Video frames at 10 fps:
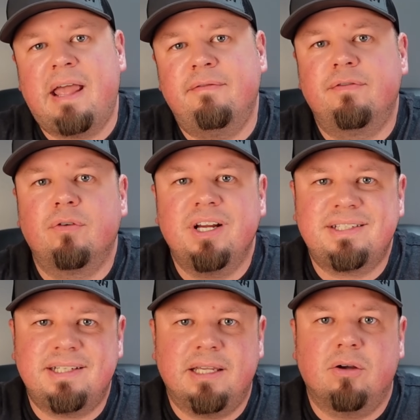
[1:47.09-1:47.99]
every
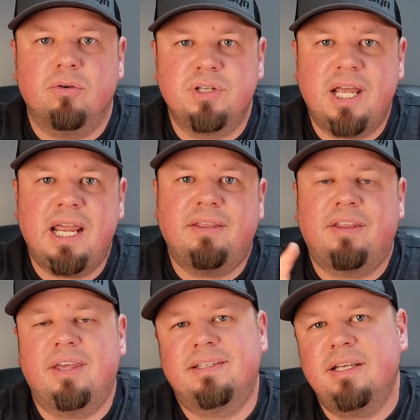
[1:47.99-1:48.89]
single day
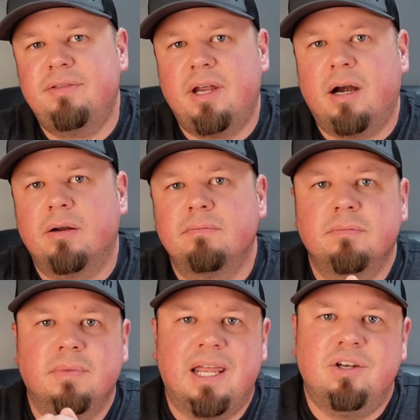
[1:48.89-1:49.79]
that they sit there
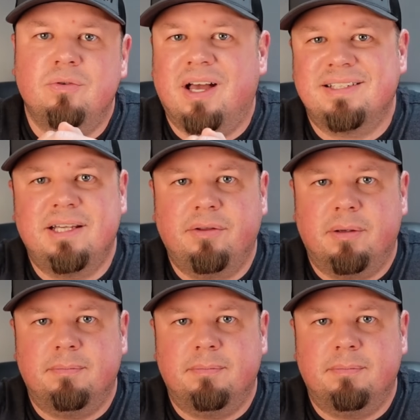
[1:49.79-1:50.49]
and do not sell them.